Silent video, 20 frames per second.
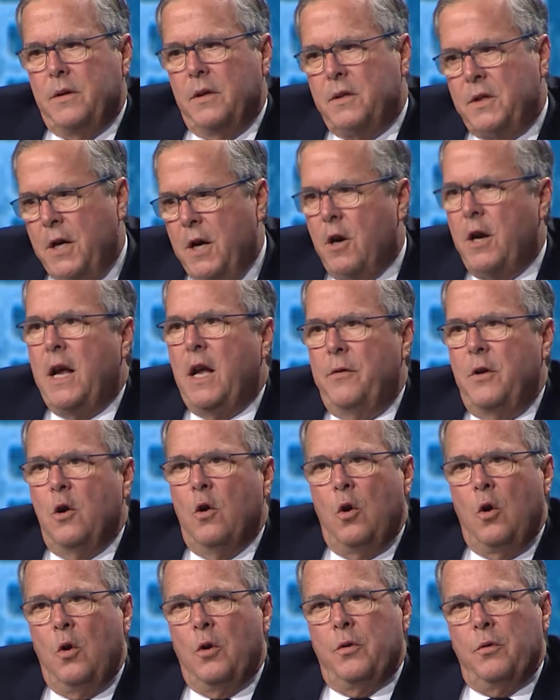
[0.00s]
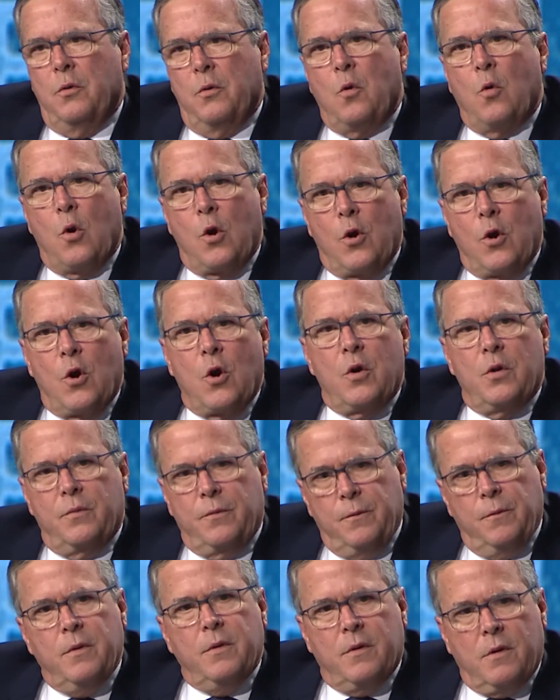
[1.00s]
tear down the old order
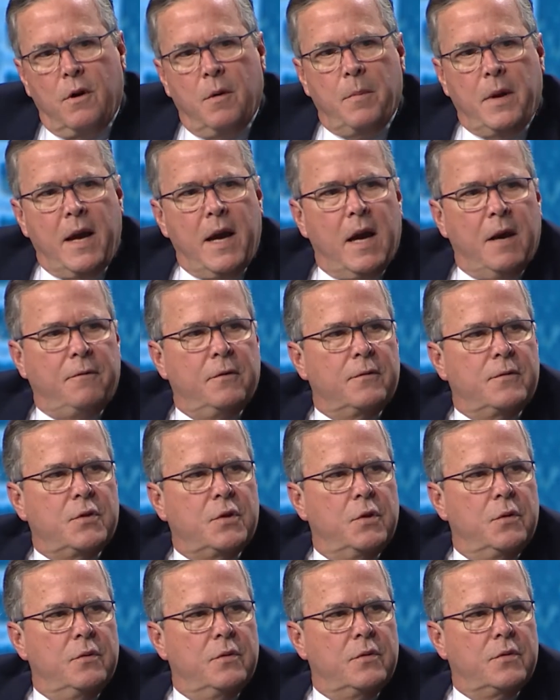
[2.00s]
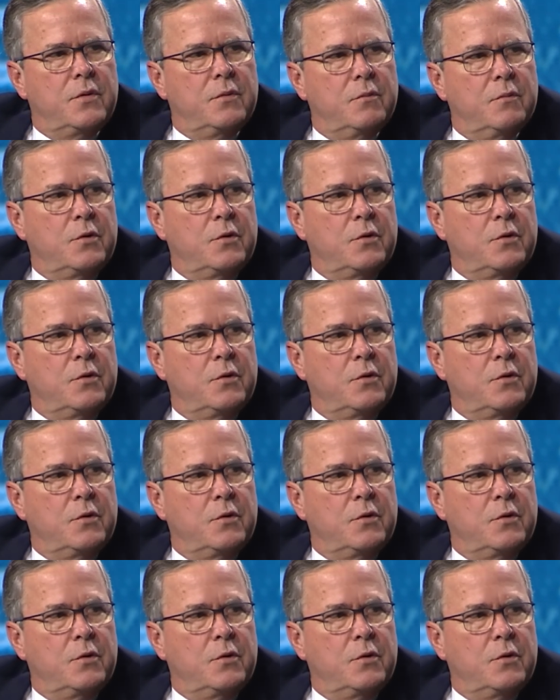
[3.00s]
on behalf of students.